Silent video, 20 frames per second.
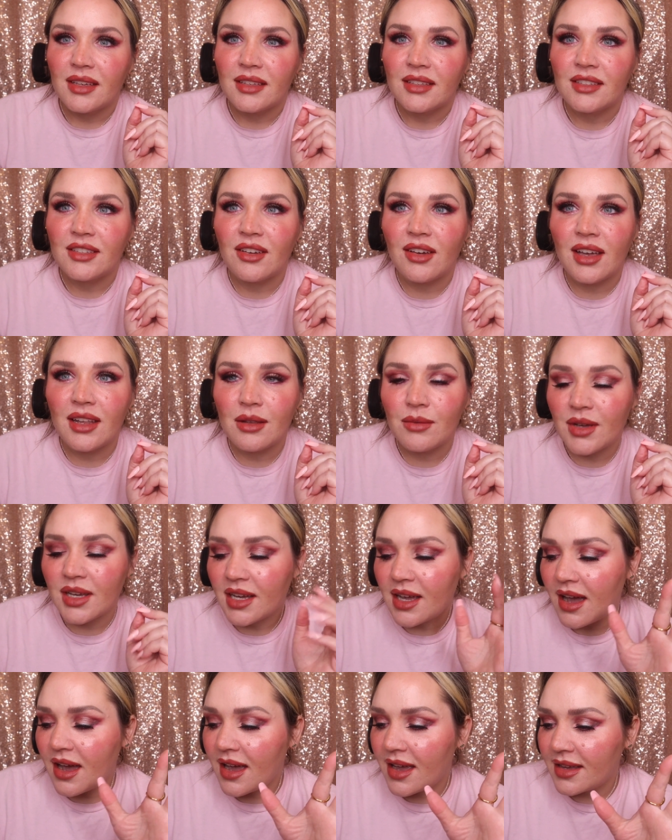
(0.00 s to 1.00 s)
So anyway
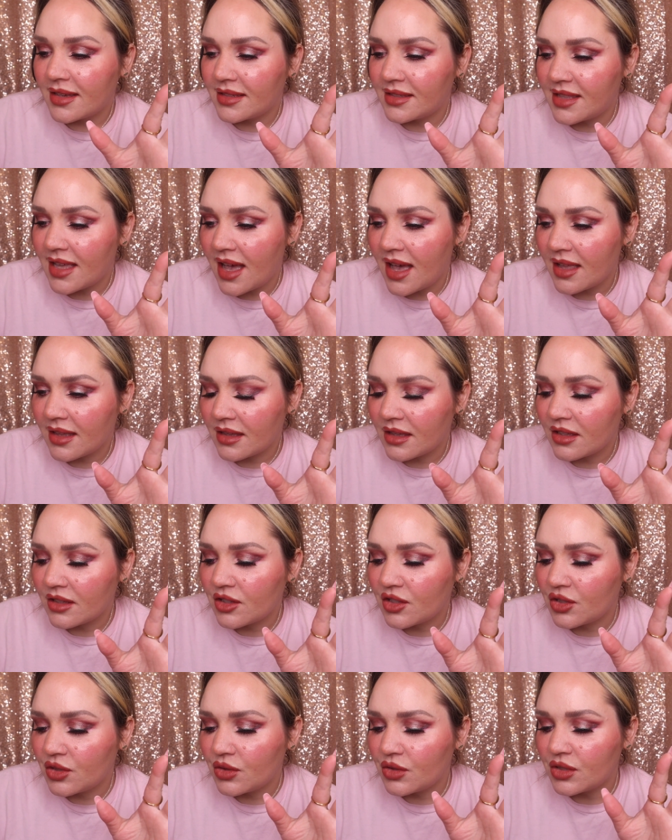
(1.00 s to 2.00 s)
guys, that
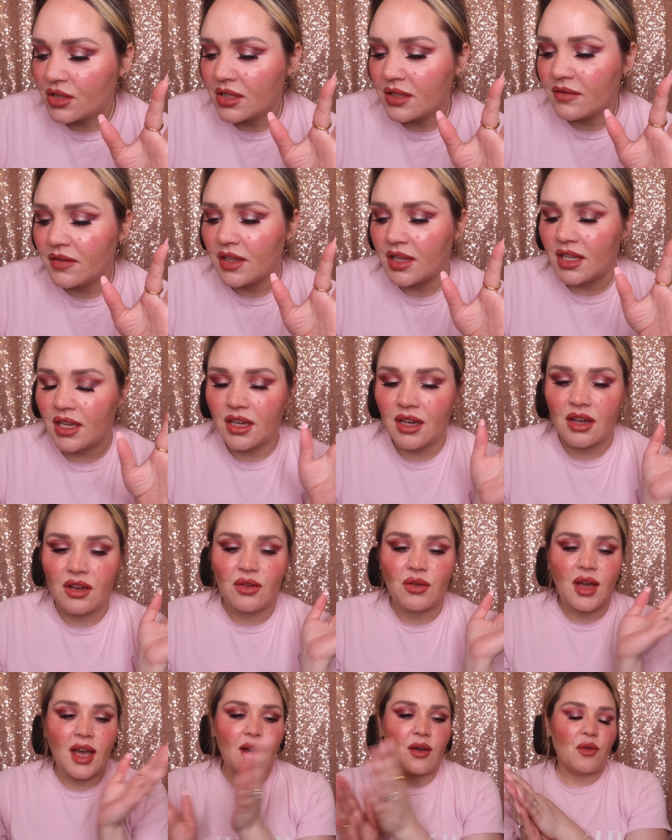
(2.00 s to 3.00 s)
concludes the
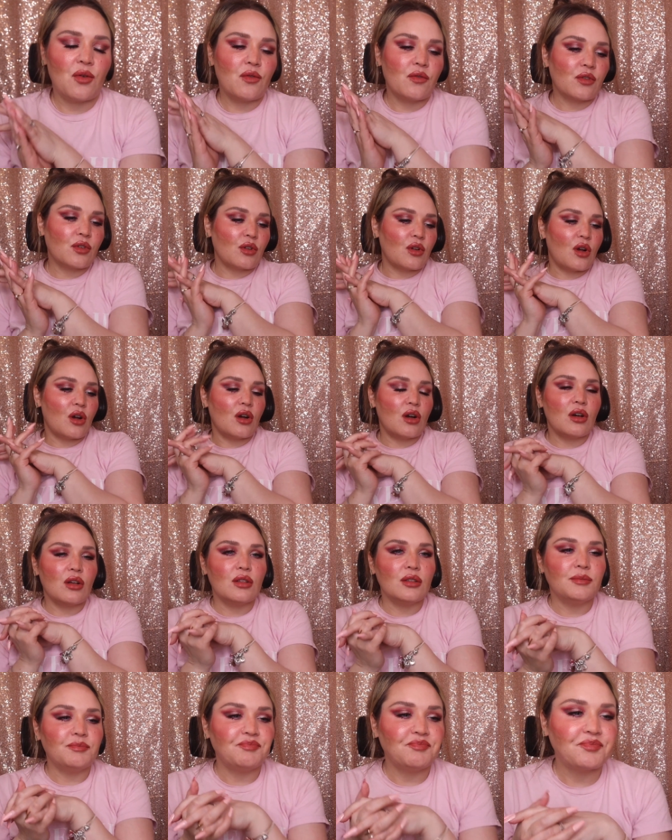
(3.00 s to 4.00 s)
video. Uh,
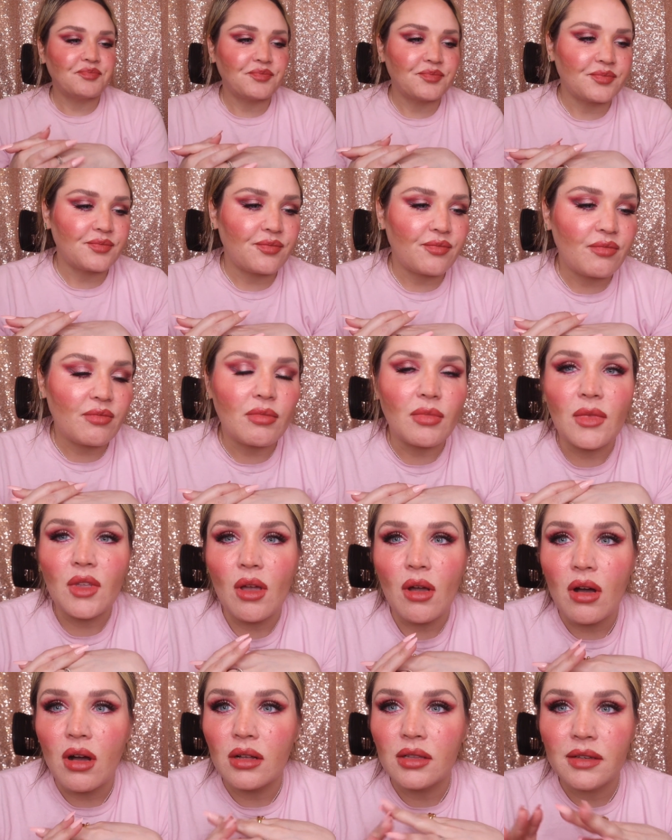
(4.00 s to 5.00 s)
overall,
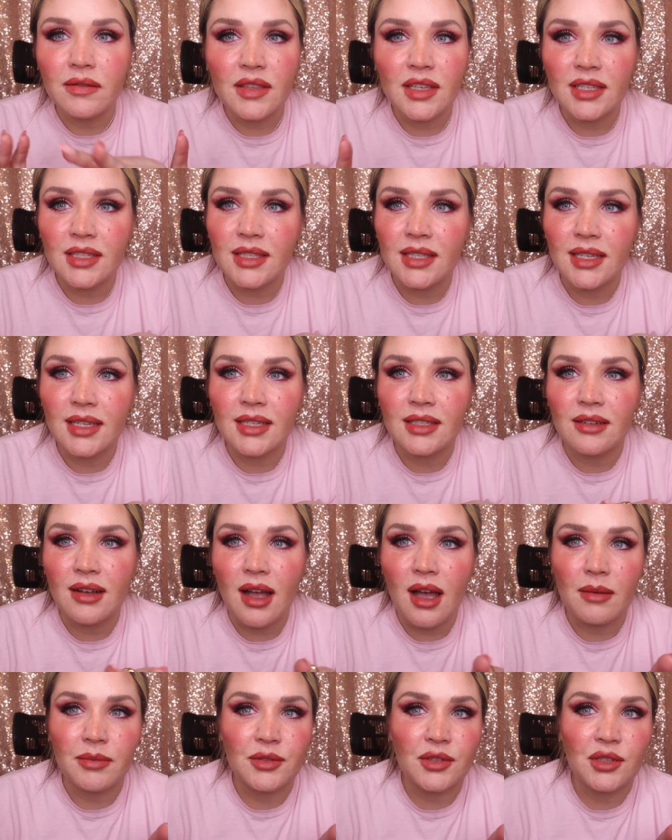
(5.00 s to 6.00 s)
all of these things are
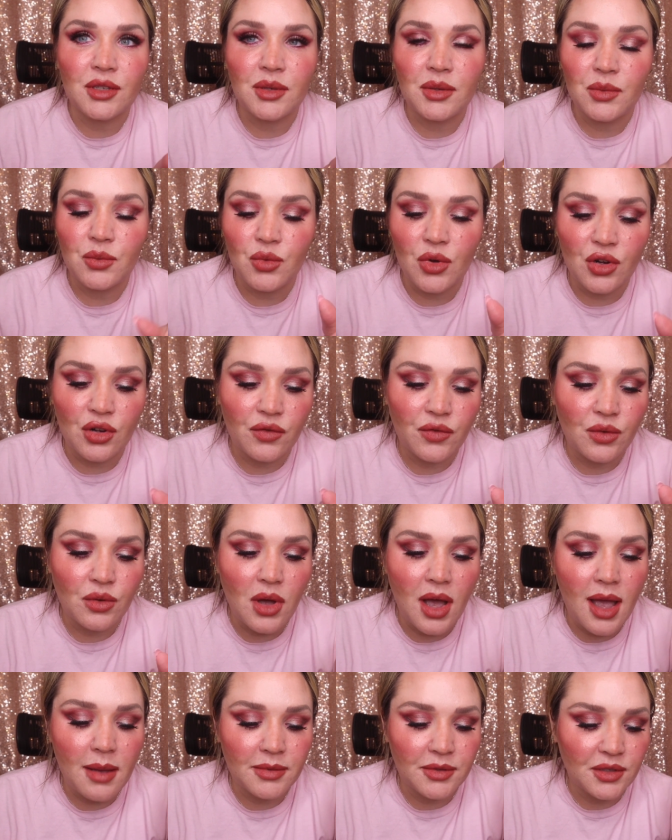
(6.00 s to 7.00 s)
absolutely wonderful.
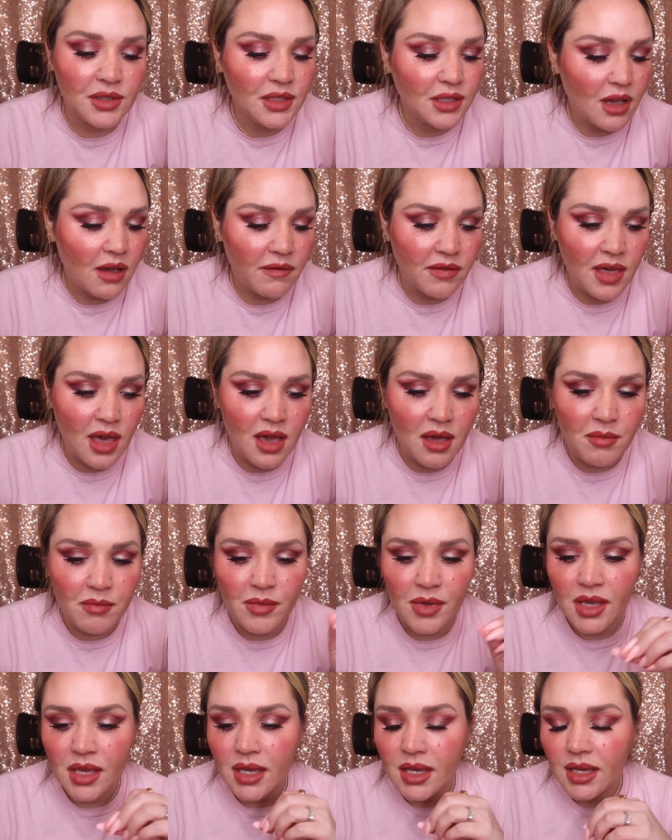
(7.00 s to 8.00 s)
I absolutely love
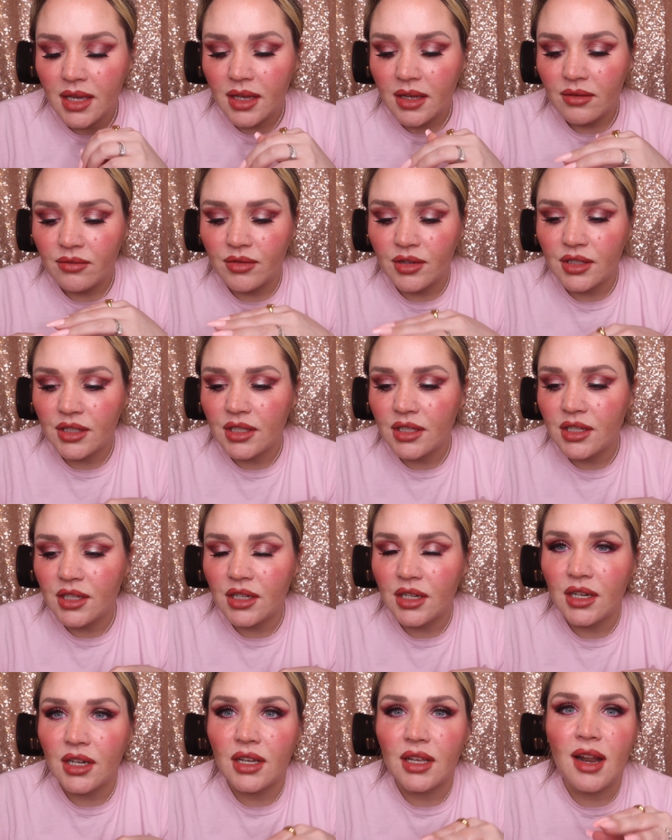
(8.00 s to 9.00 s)
them really good.
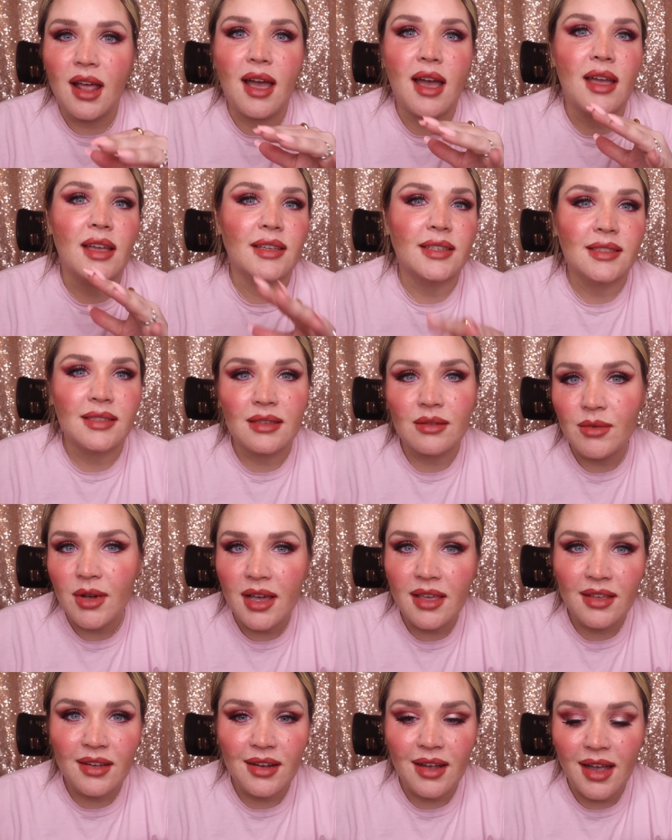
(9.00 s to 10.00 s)
I see
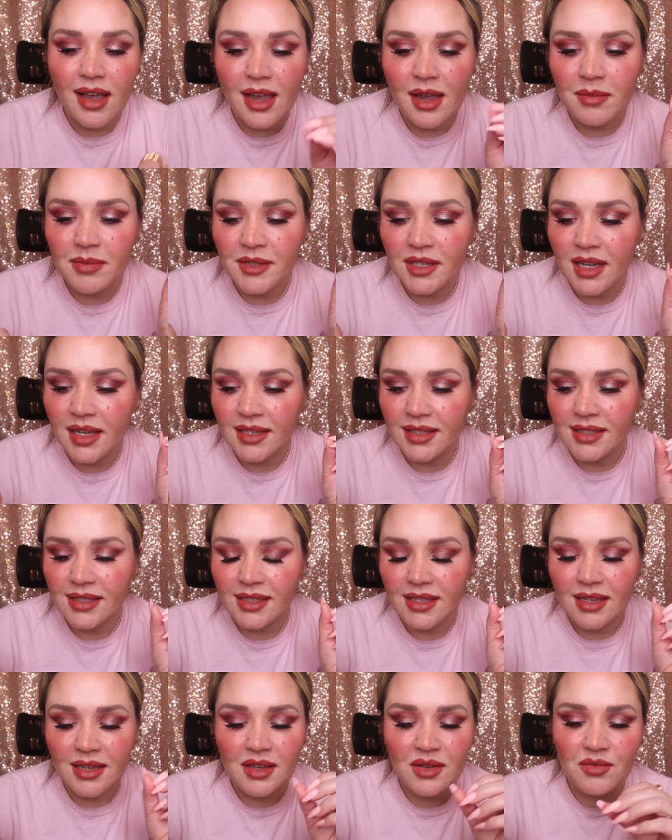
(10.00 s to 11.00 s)
why they're hyped. I
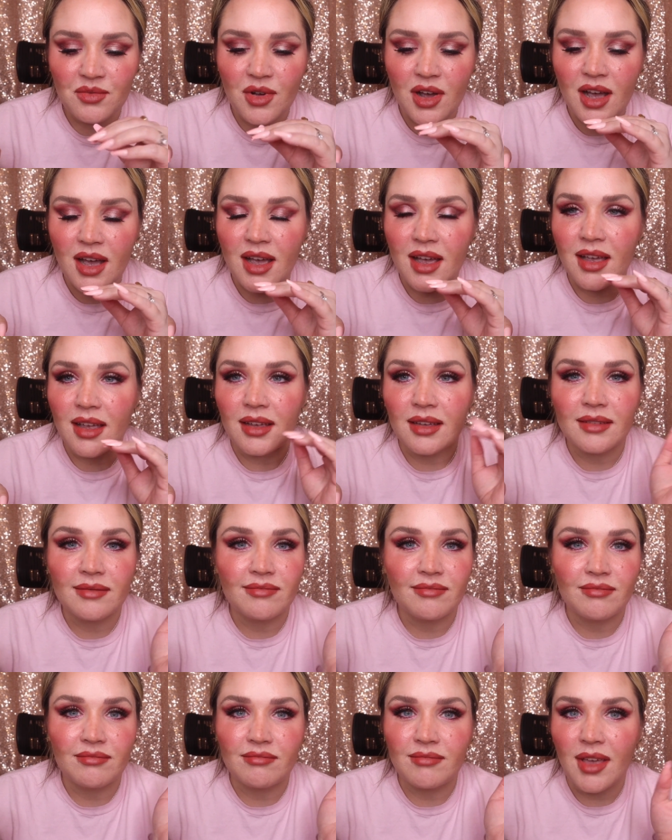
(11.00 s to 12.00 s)
see why
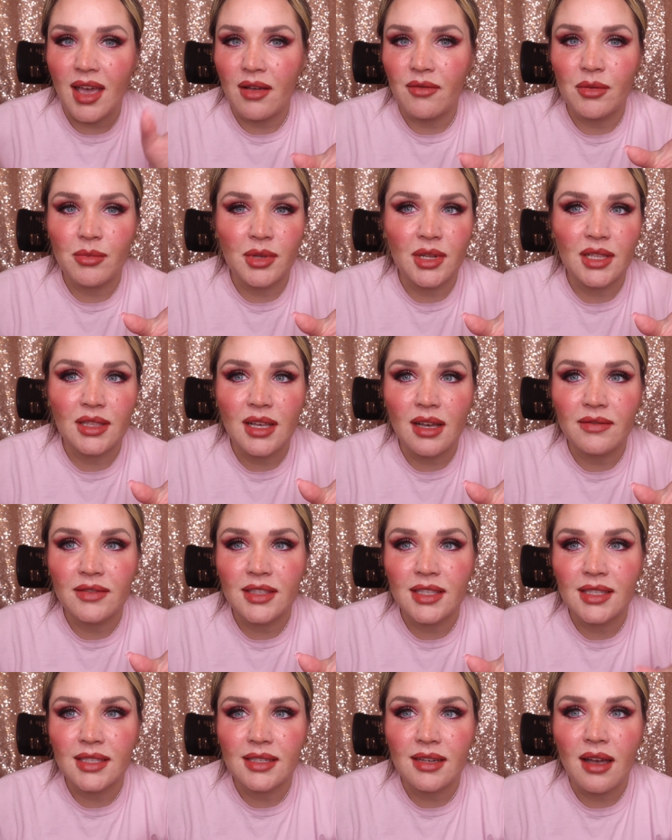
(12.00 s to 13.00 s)
everybody loves
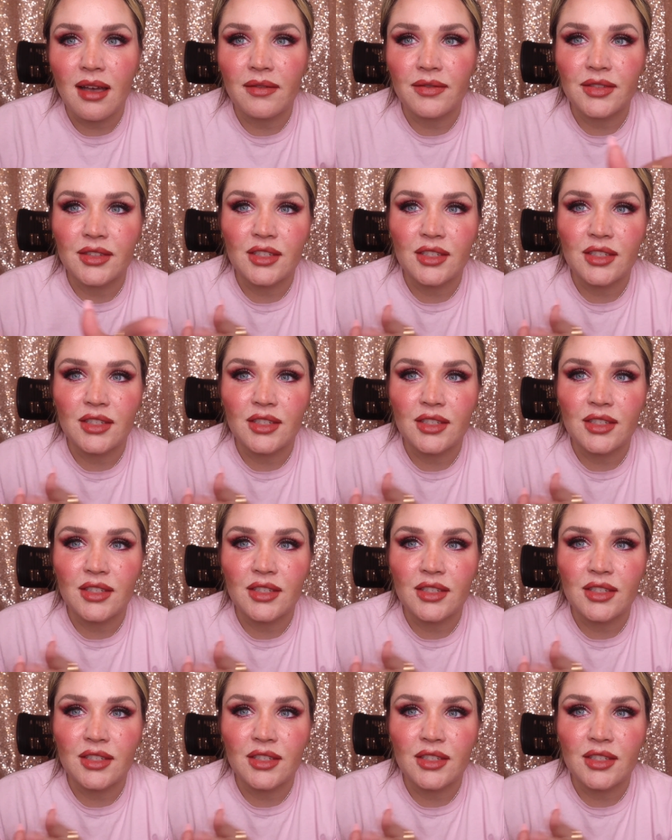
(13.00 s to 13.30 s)
the stuff.